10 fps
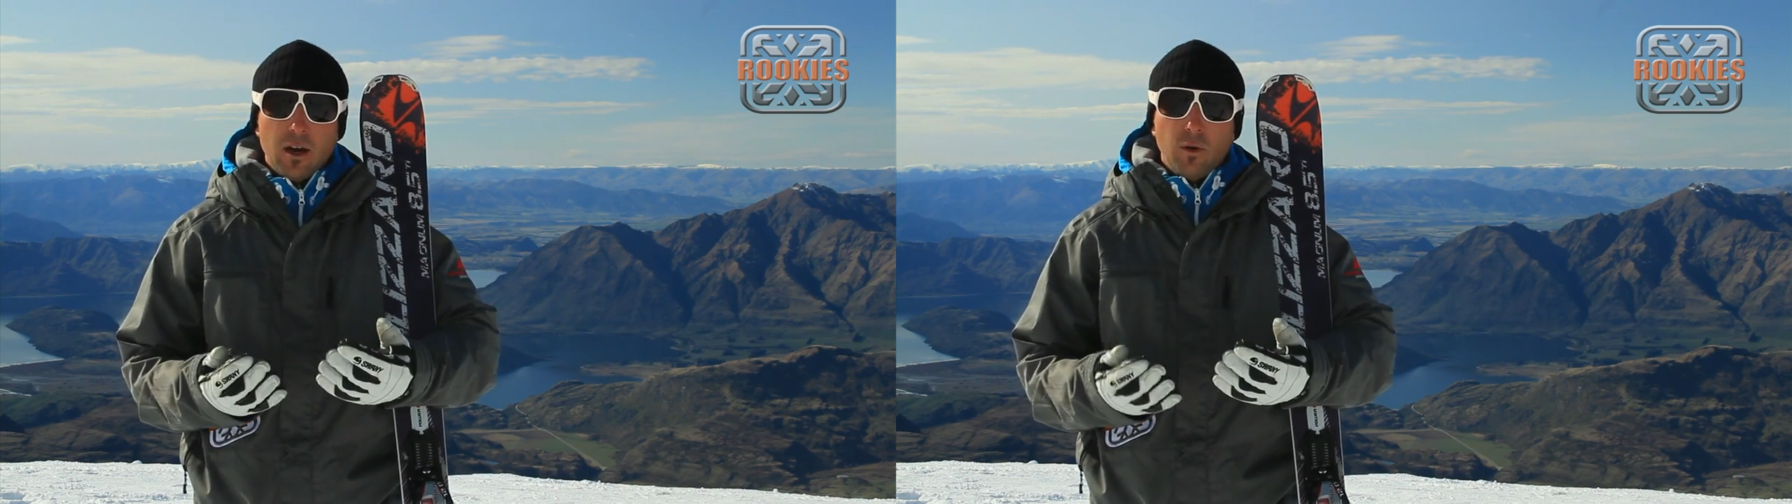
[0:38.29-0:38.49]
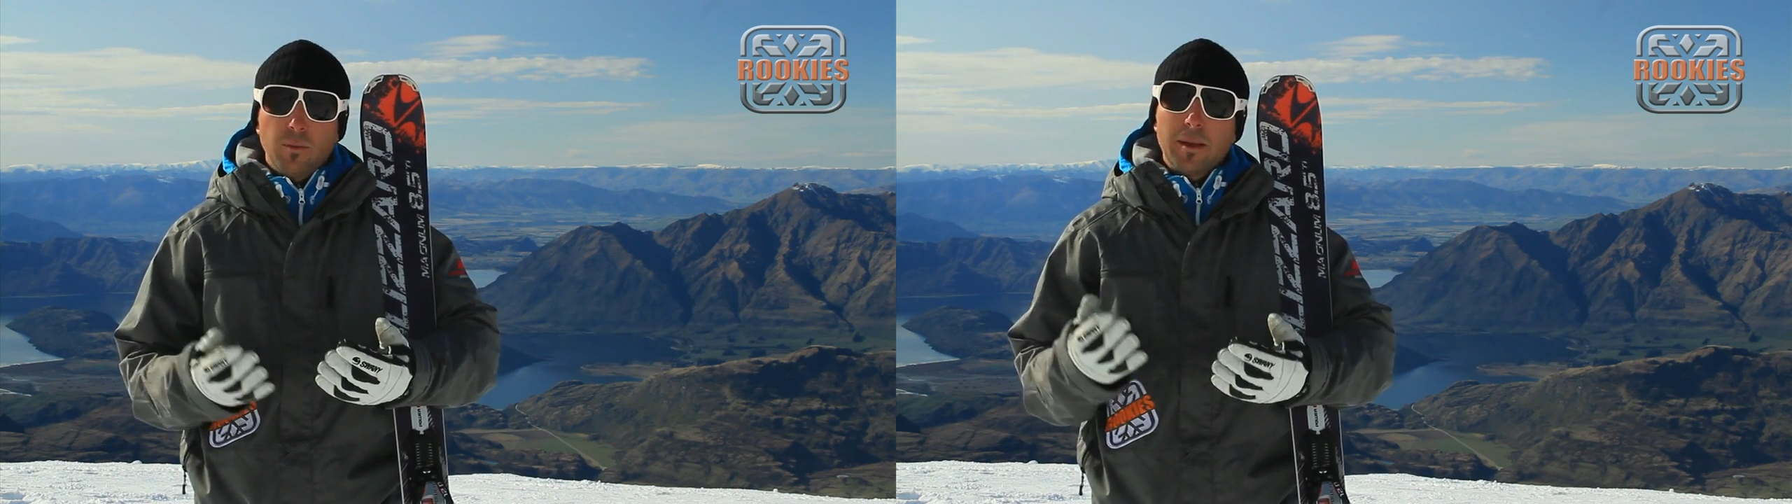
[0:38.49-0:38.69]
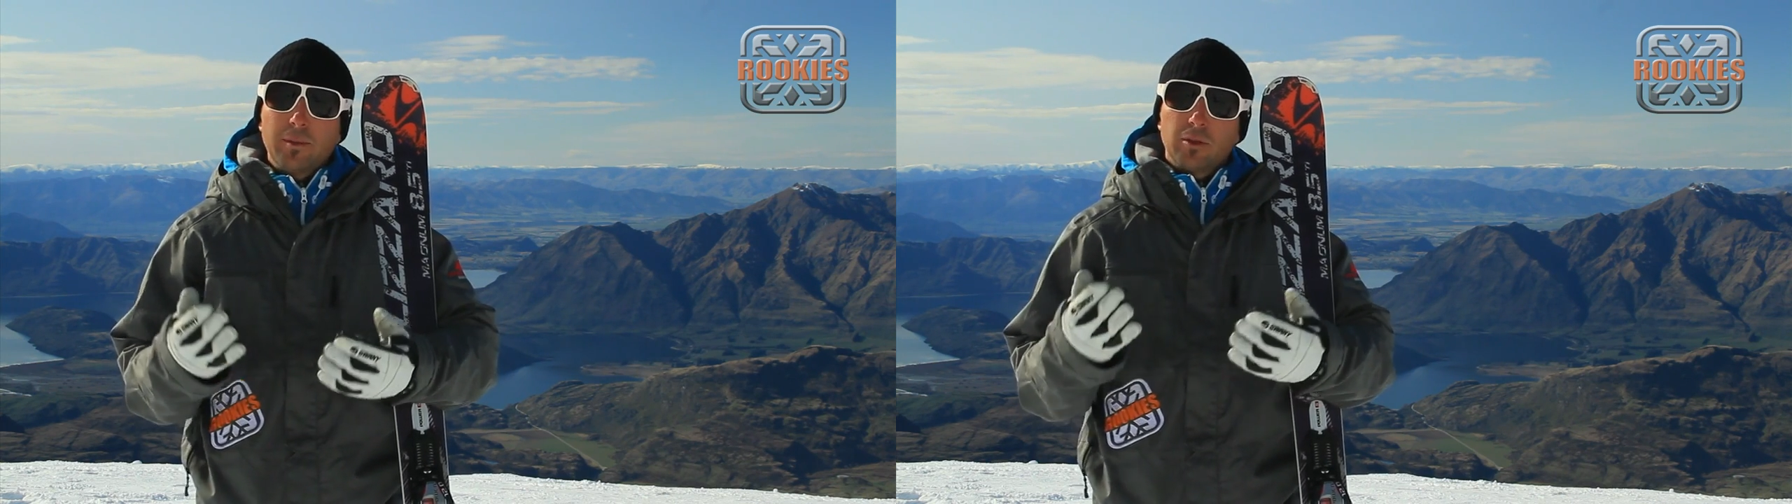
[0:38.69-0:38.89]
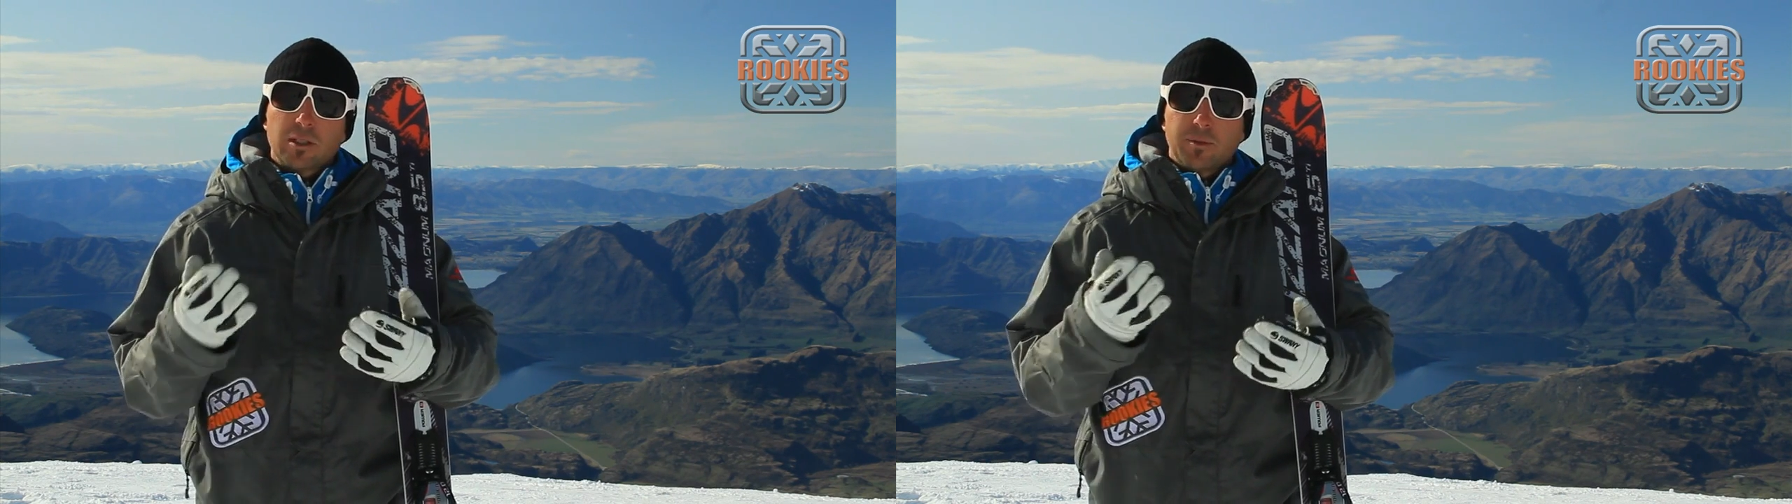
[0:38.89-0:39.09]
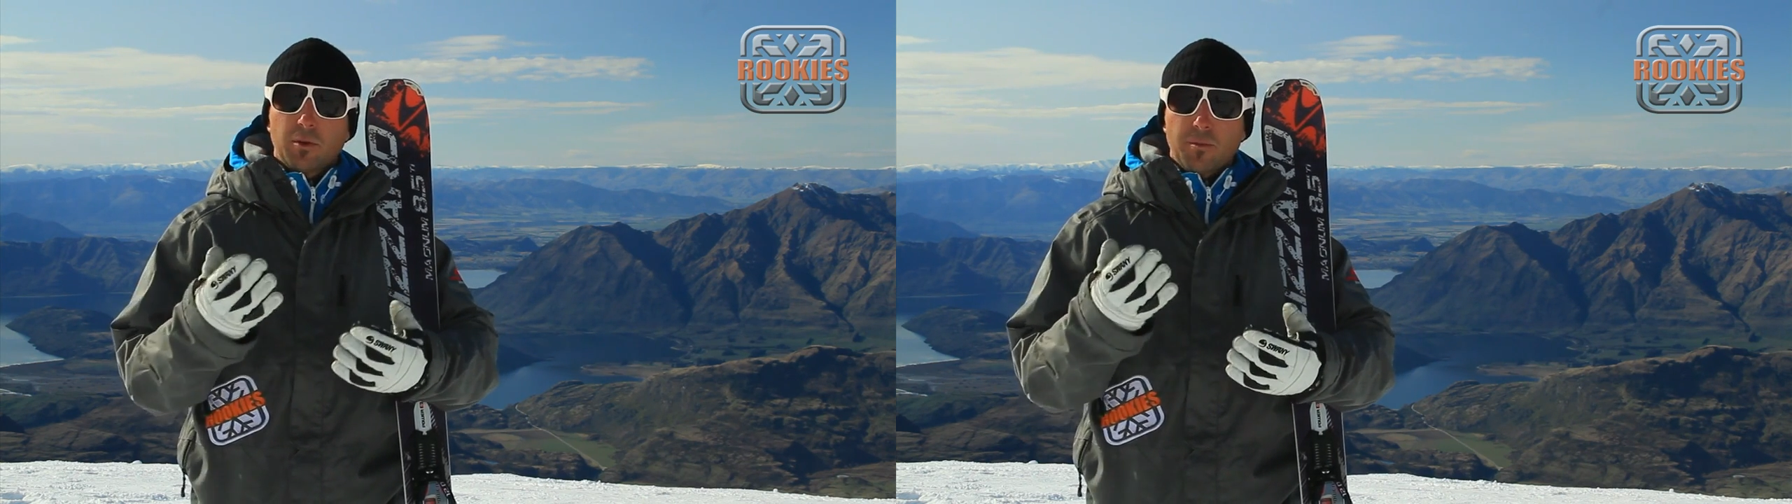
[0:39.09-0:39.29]
we'll be able to
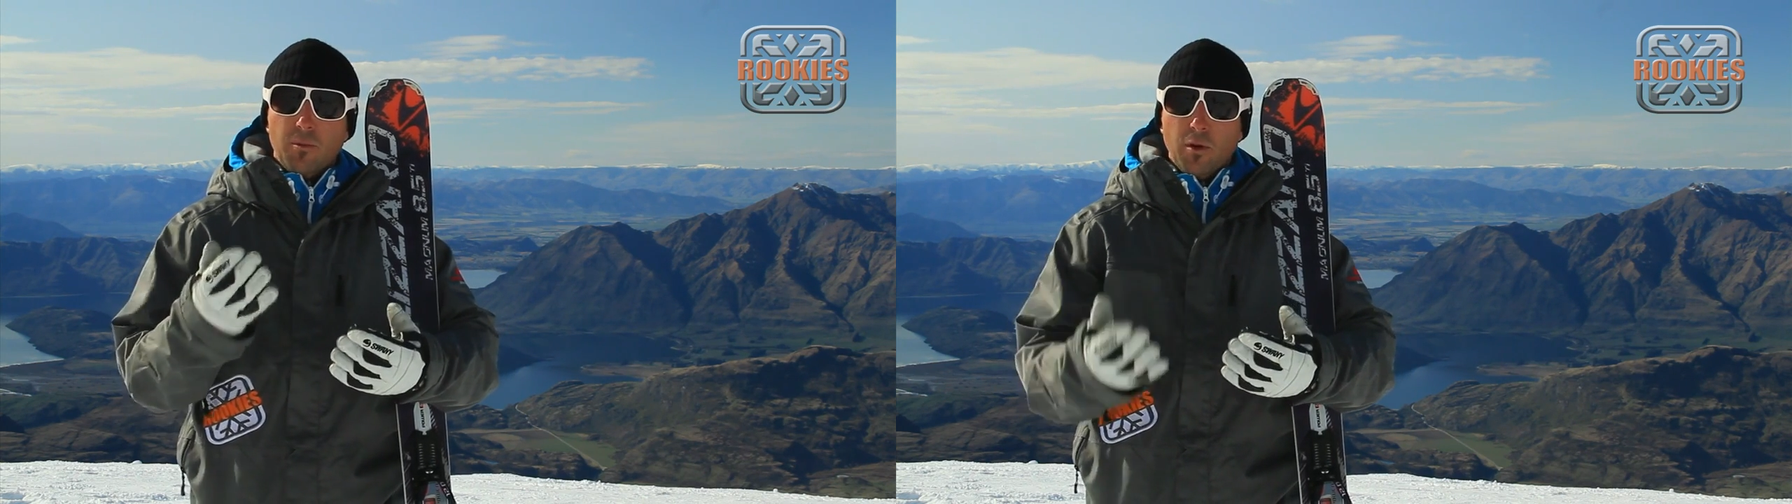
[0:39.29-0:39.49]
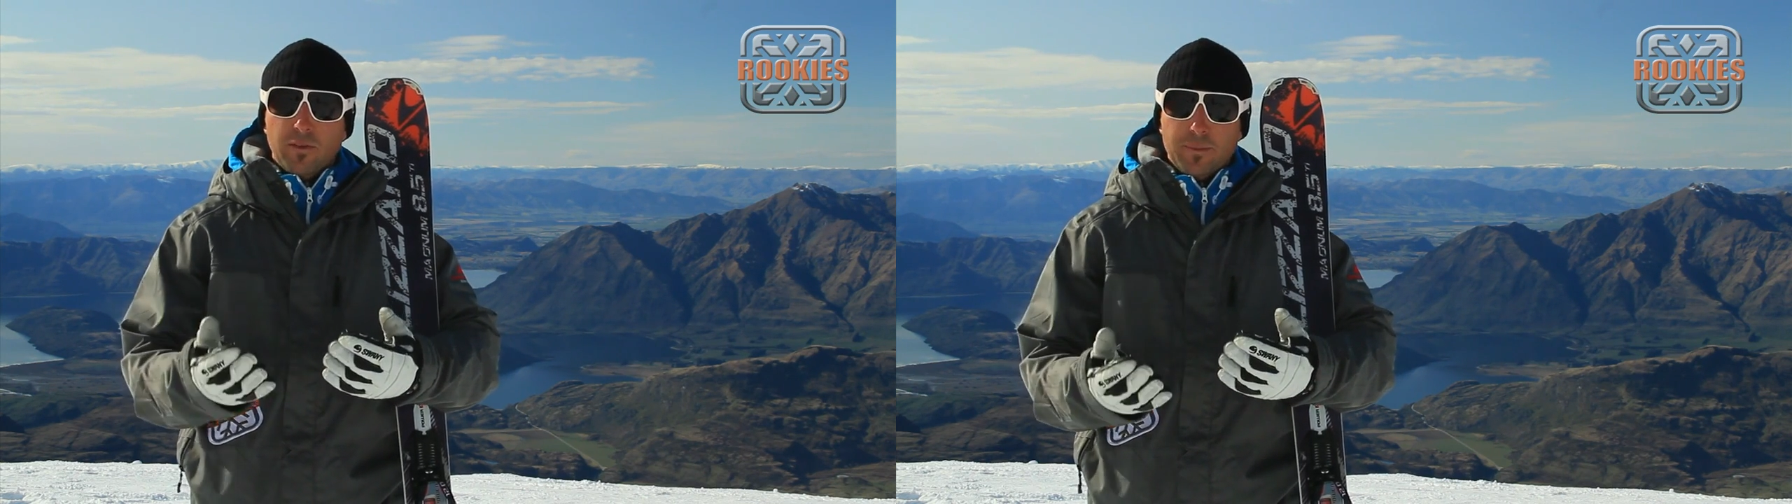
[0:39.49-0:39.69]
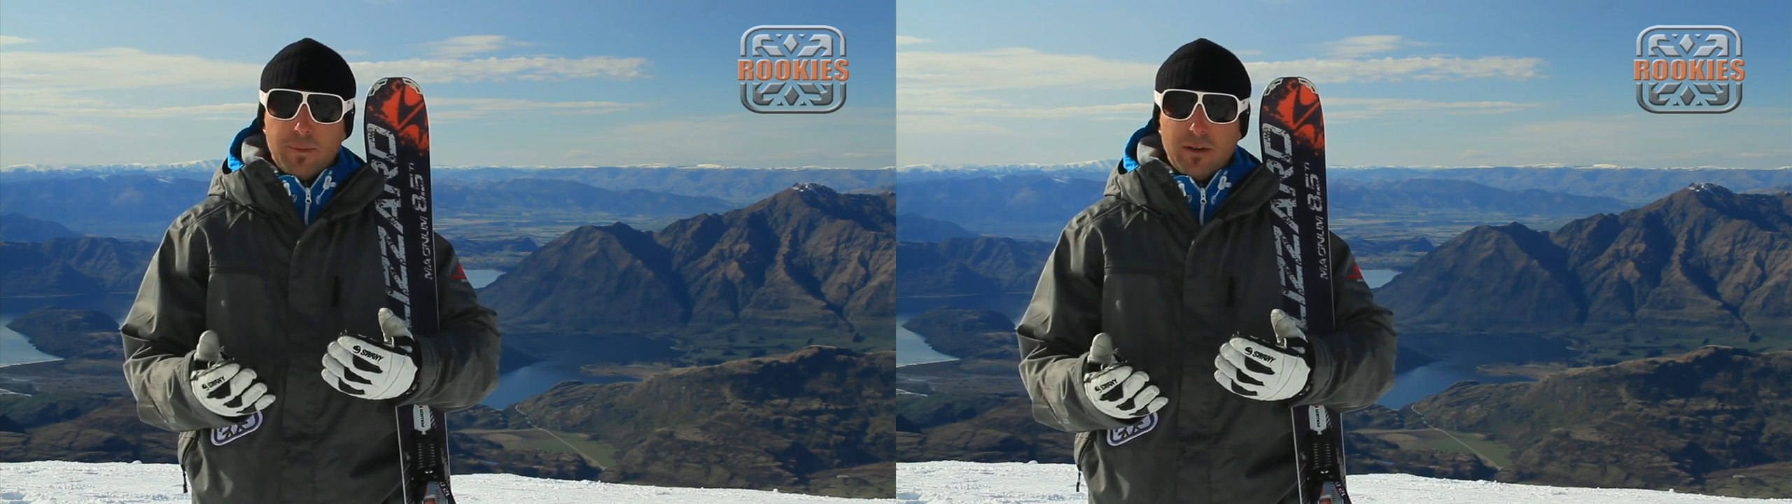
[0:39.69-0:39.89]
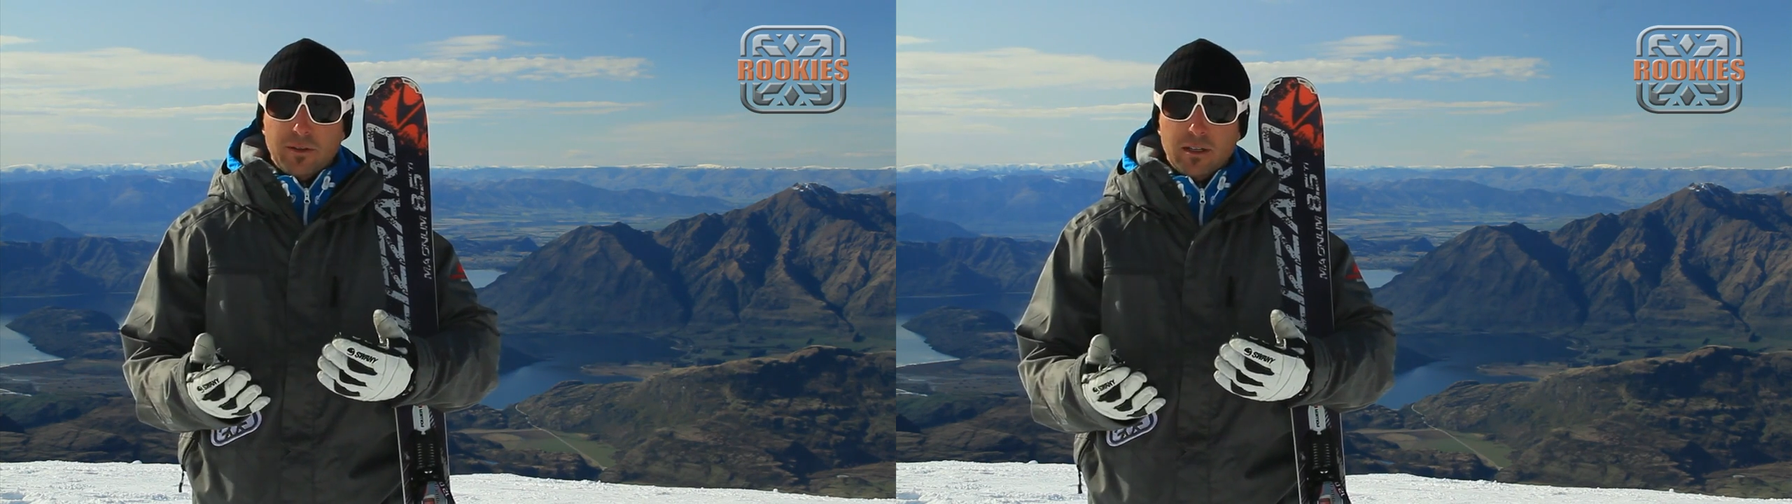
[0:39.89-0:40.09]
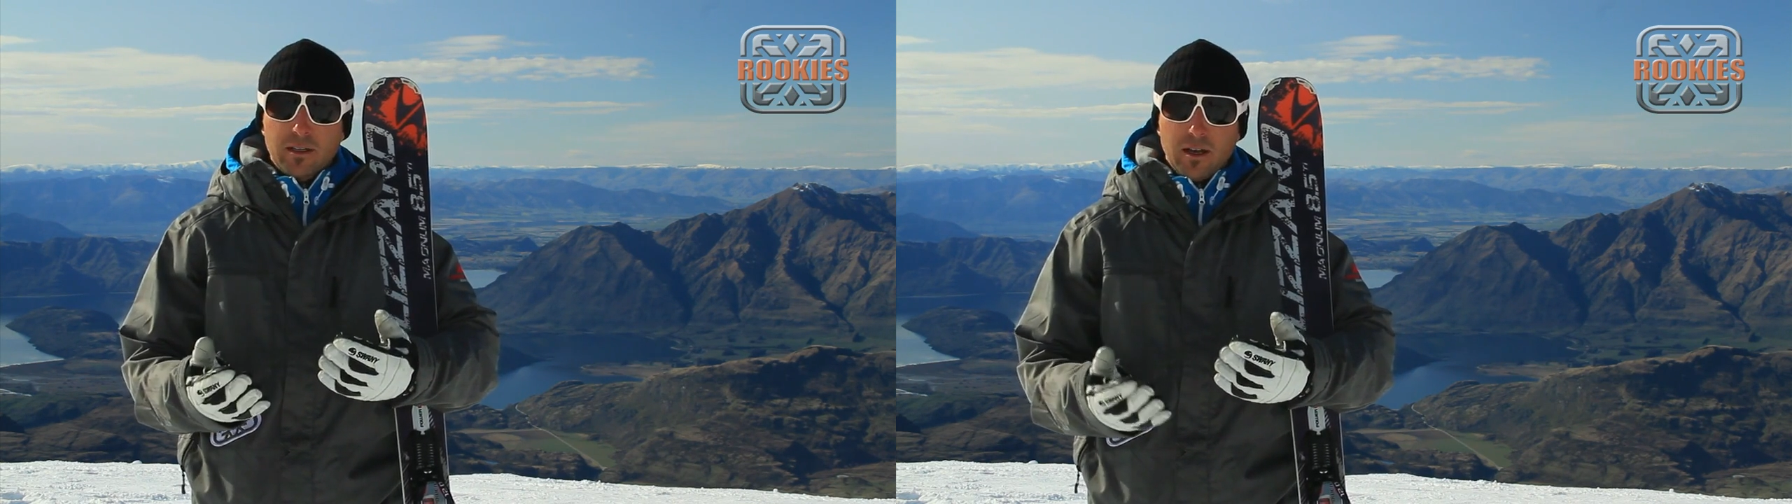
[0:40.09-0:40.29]
explore more of the mountain,